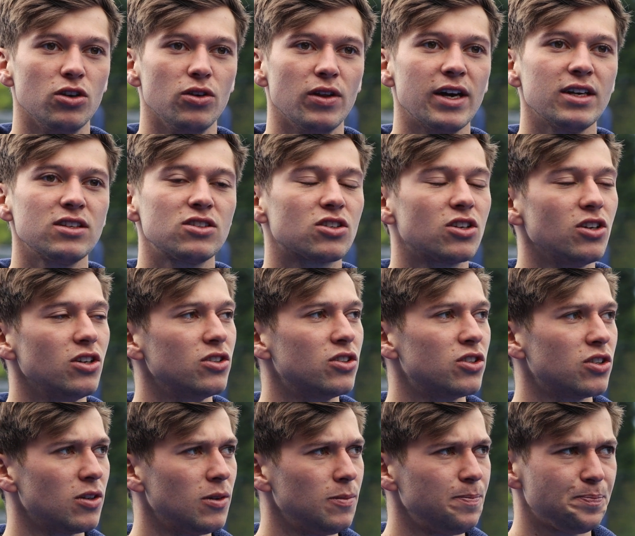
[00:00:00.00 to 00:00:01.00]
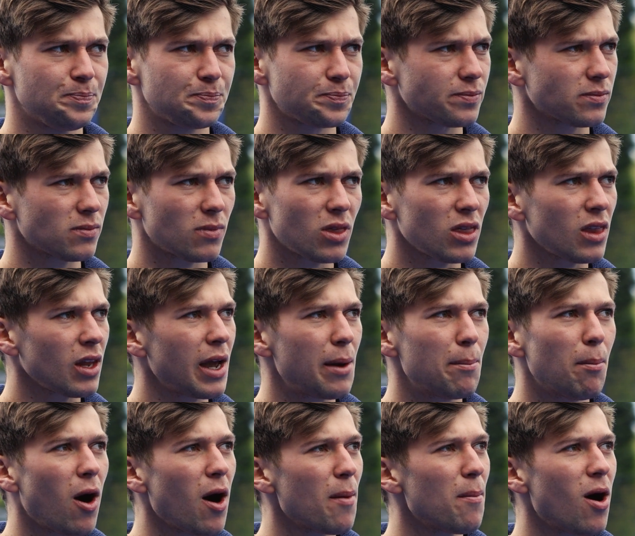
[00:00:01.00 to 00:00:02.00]
do this, because
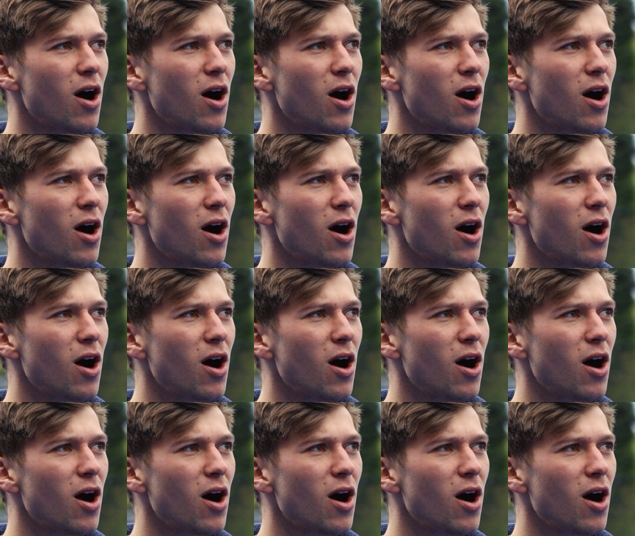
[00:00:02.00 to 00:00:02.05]
in my